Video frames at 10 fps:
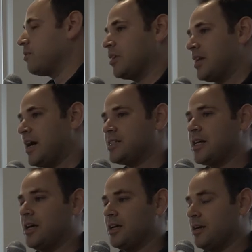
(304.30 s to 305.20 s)
for the last
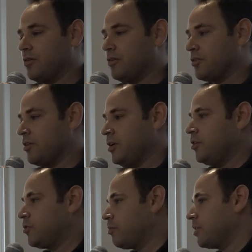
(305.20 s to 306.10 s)
eight years,
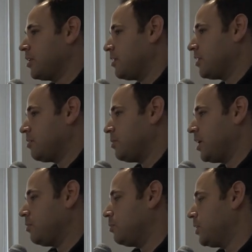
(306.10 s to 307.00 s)
to really think
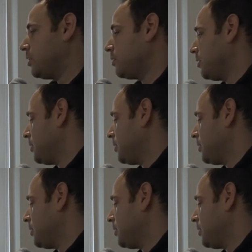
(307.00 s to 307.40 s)
about, well,